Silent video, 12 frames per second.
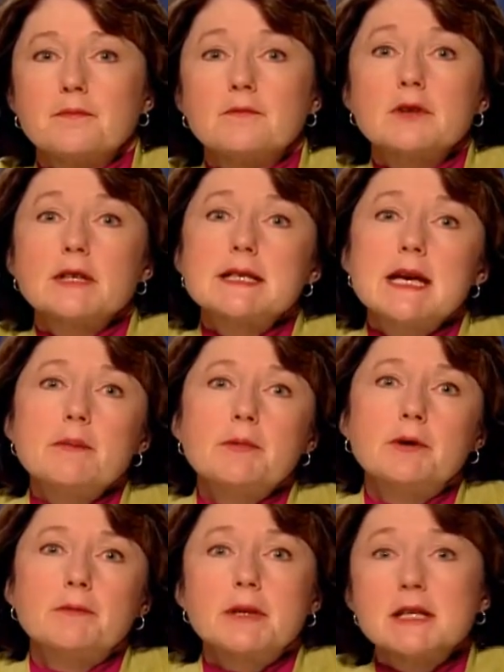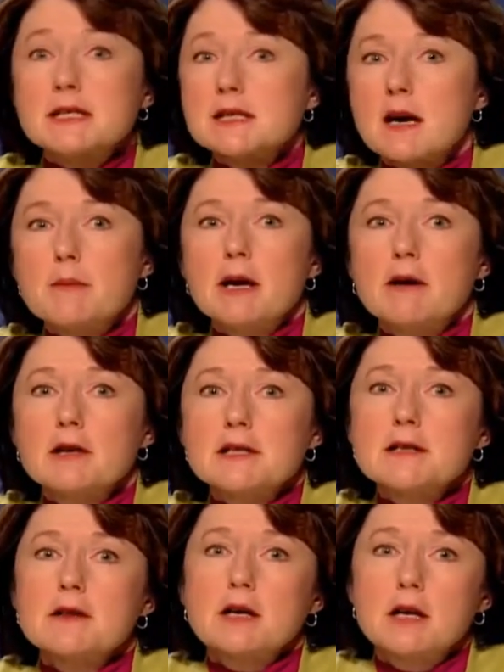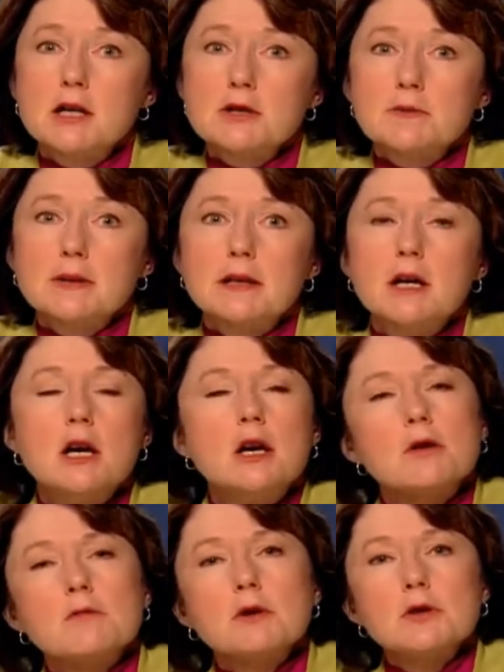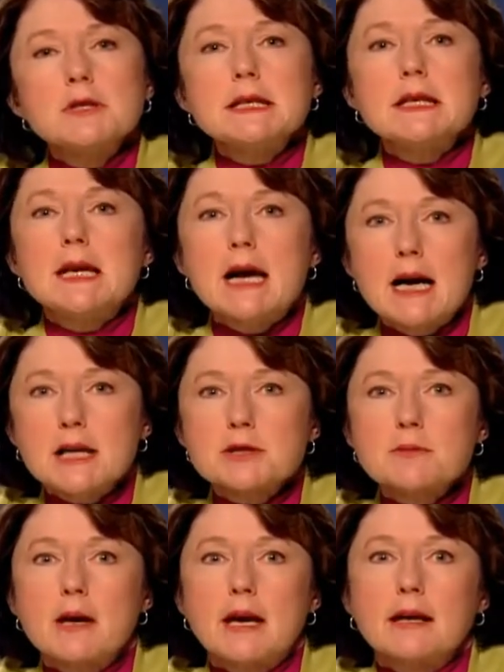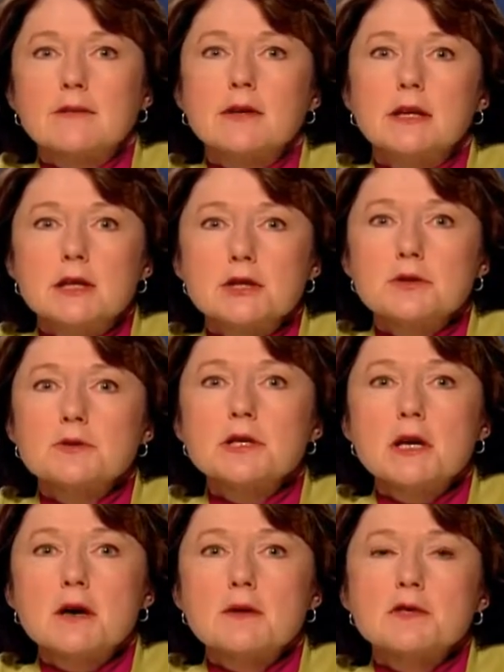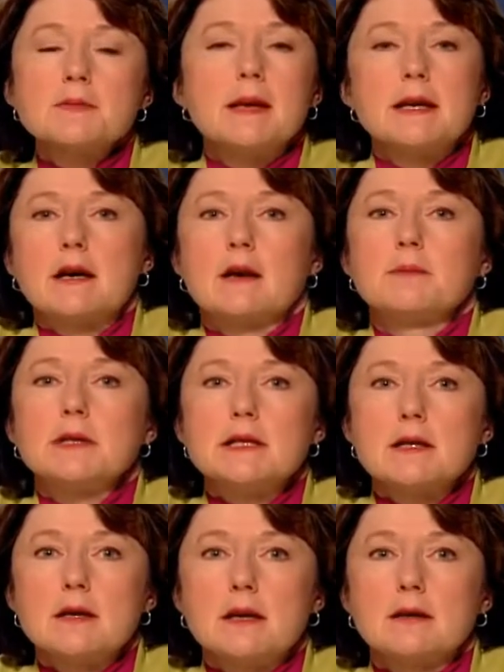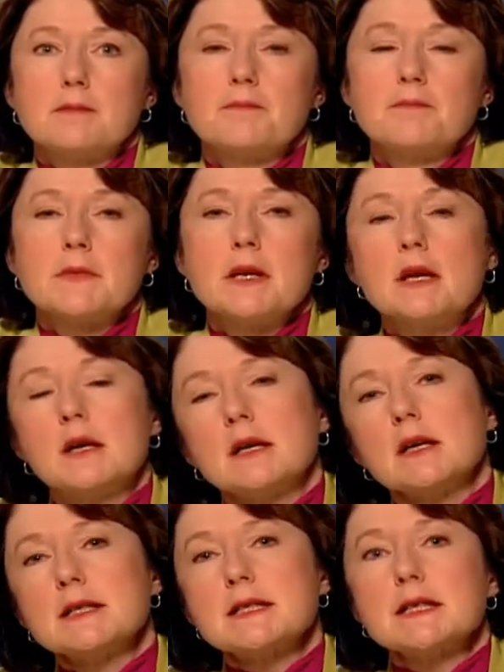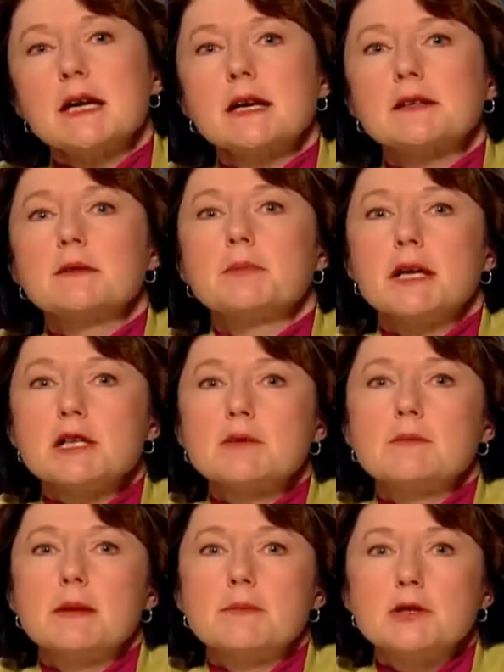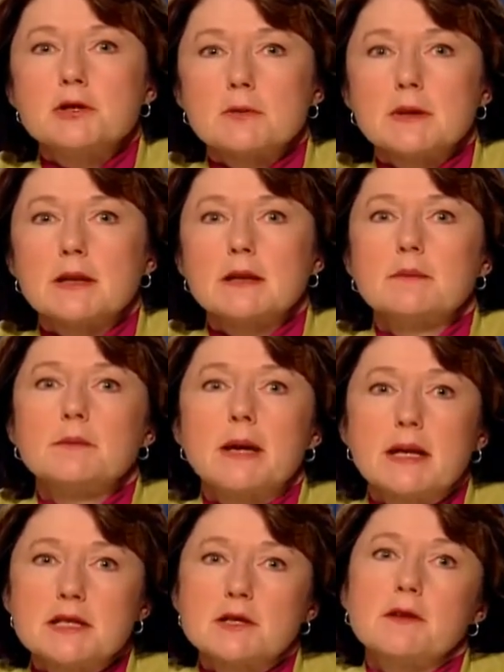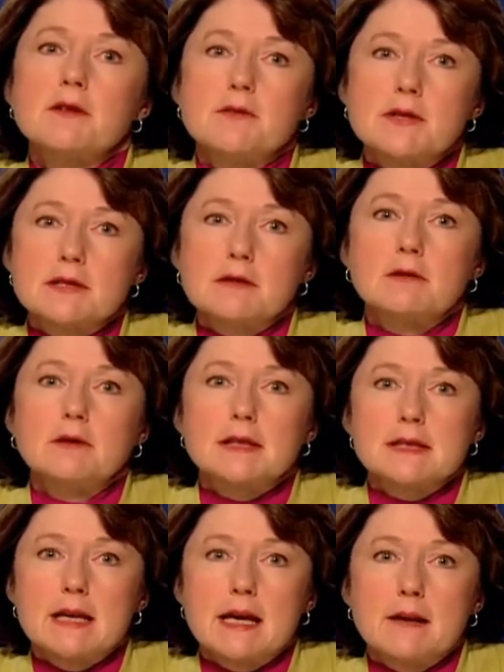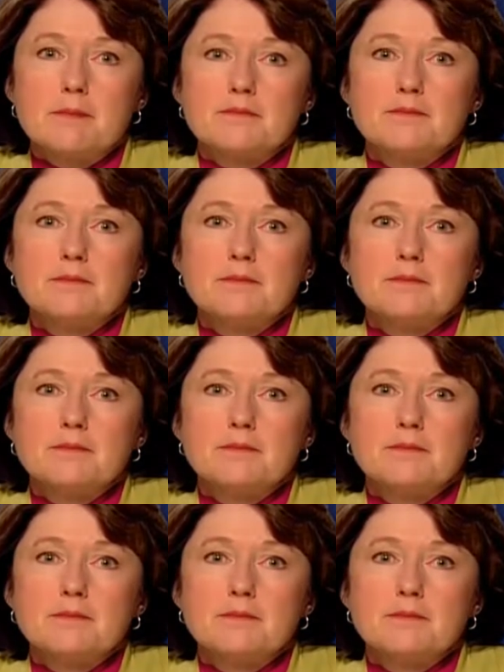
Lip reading: For example, in some areas of the country, routine X-raying of an injured toes may not be done. Instead, the patient may be treated based on the physical exam.